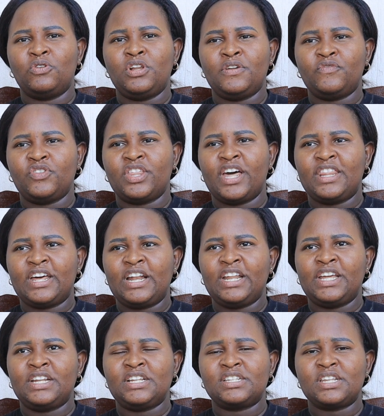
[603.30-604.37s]
go live with other
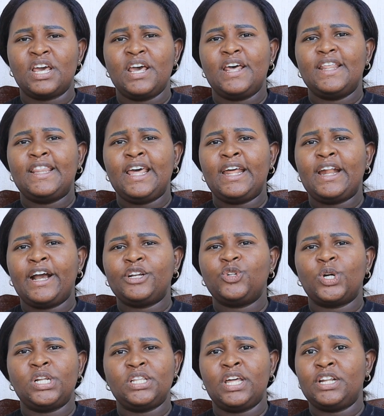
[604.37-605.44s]
ladies. Then
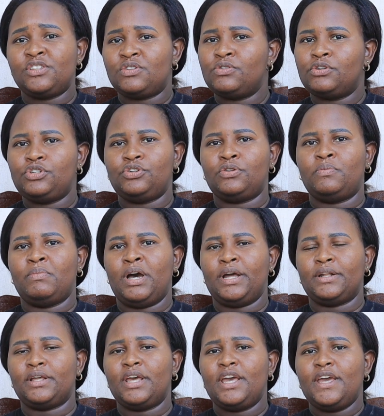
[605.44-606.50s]
actually, that's not your
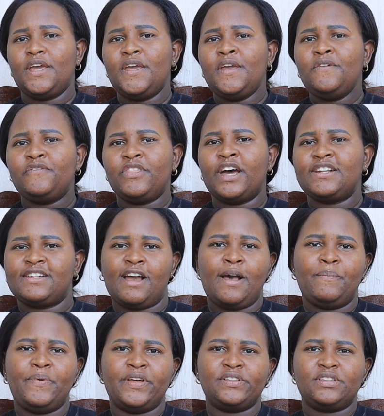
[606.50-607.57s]
man. If that
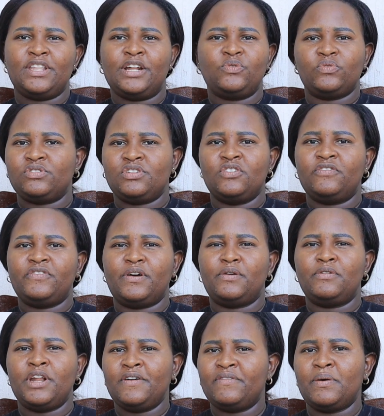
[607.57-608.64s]
happens, that was
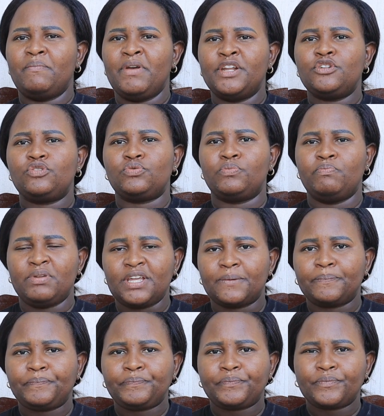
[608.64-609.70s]
never meant to
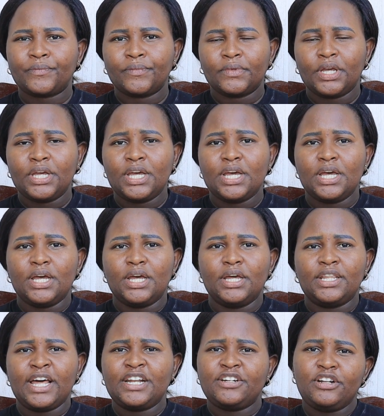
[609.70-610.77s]
be.
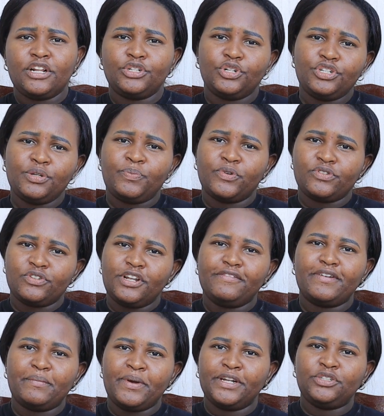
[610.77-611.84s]
That relationship was
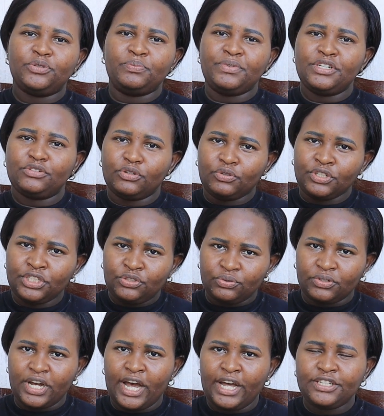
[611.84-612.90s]
never meant to be, so you need
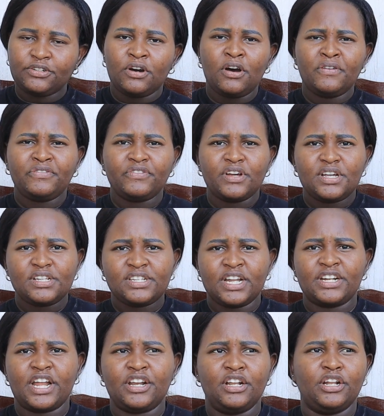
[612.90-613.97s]
to cut off,
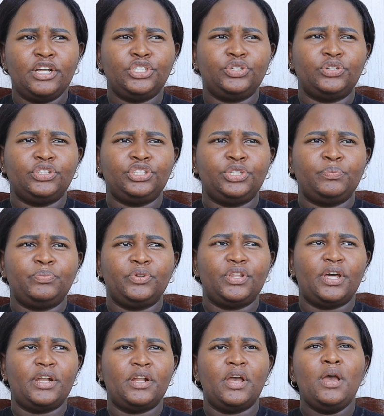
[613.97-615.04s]
start a relationship
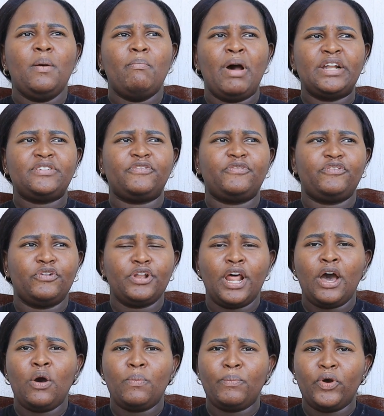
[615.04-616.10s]
with her. But for
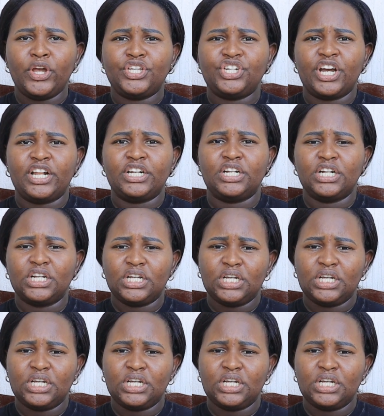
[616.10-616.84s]
now, Boychild,